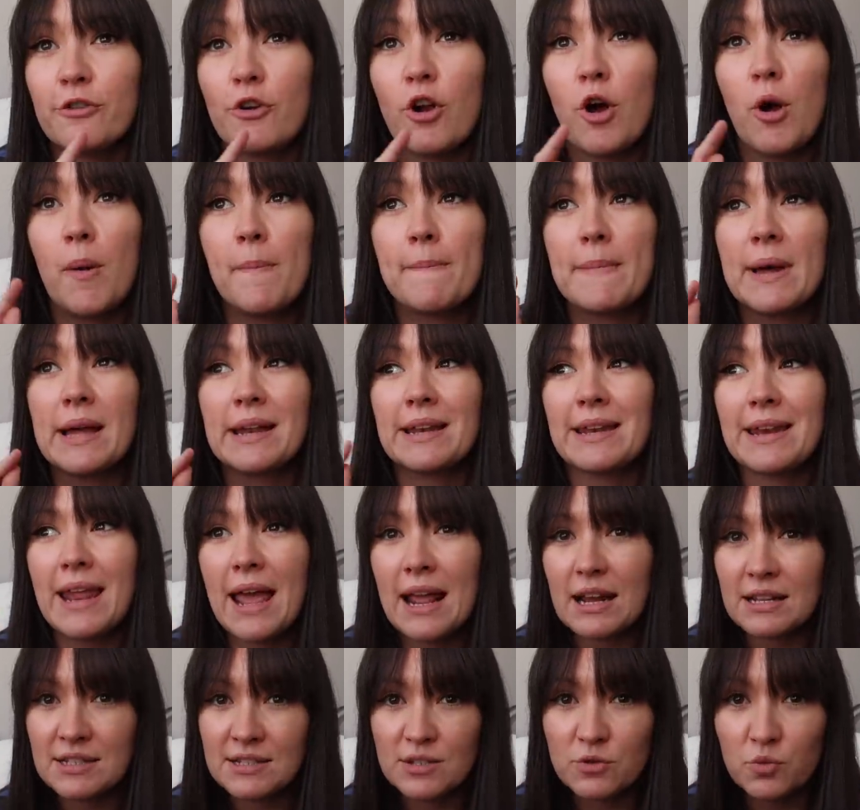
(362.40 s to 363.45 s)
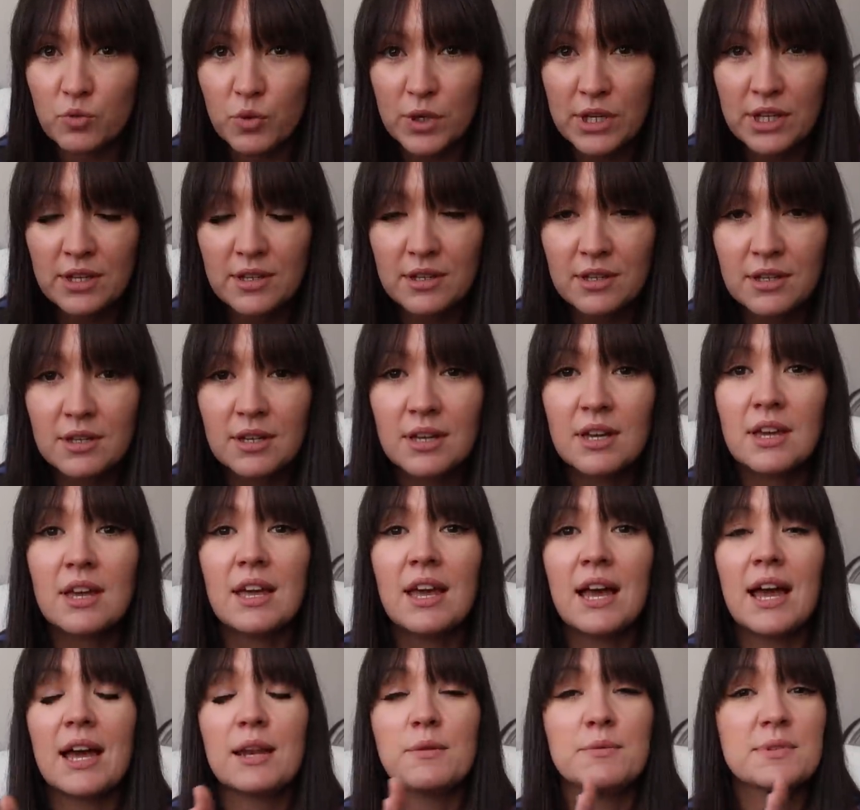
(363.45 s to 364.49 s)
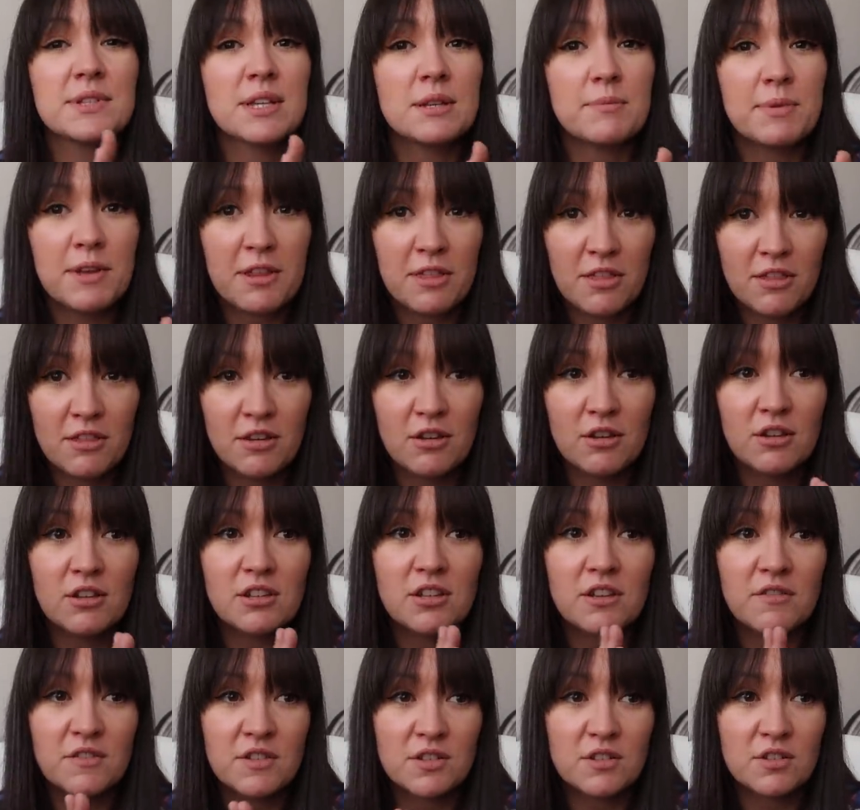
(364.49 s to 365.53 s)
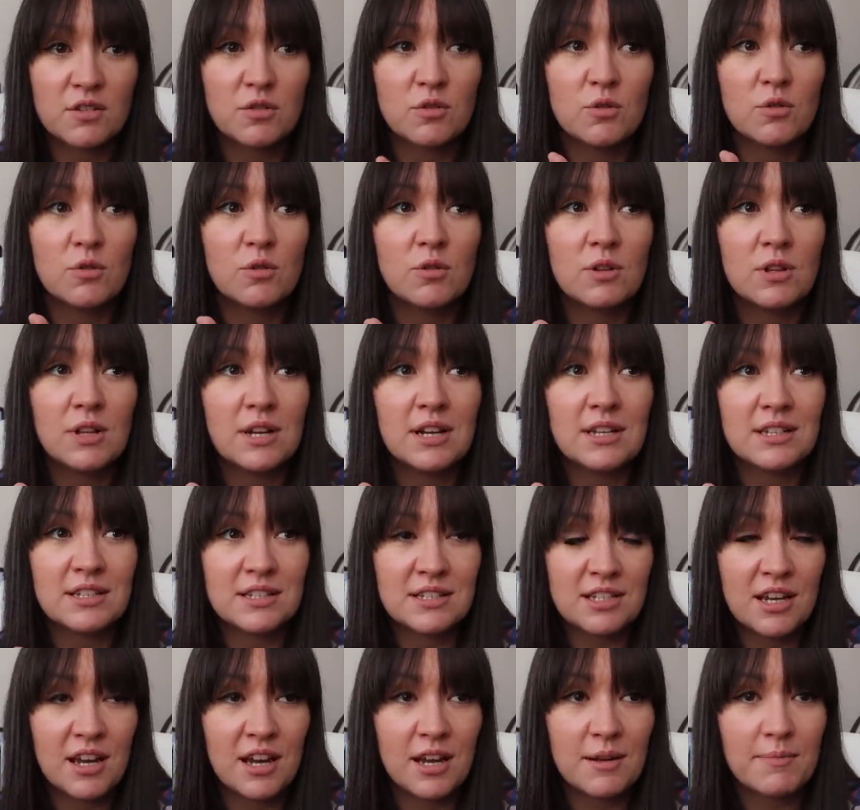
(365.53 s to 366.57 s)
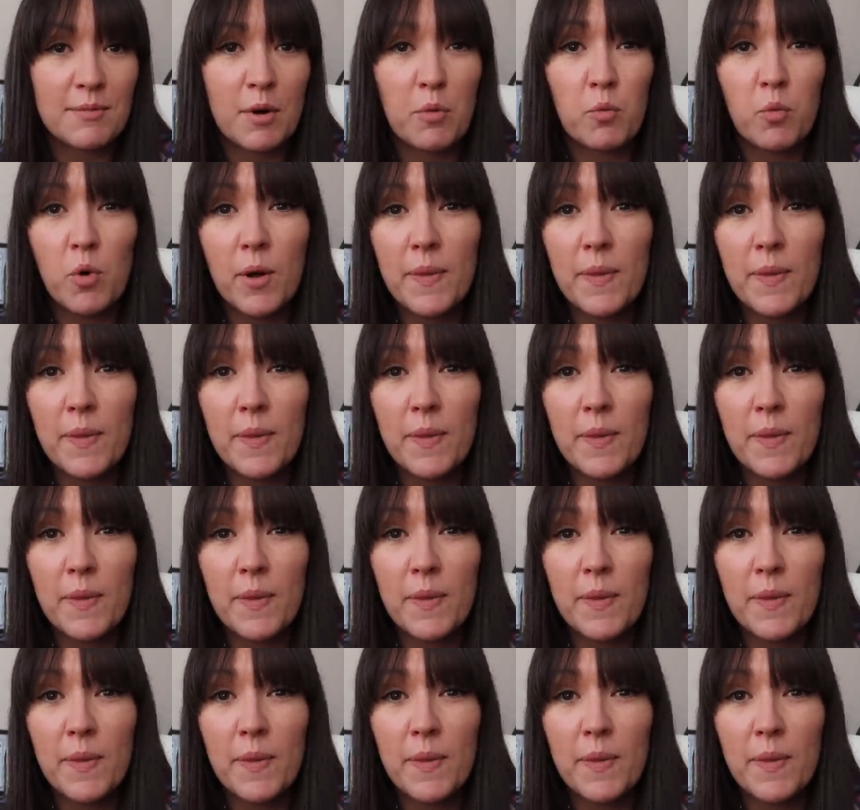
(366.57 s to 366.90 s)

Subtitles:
from next week. And it was going to be a third of the school at a time.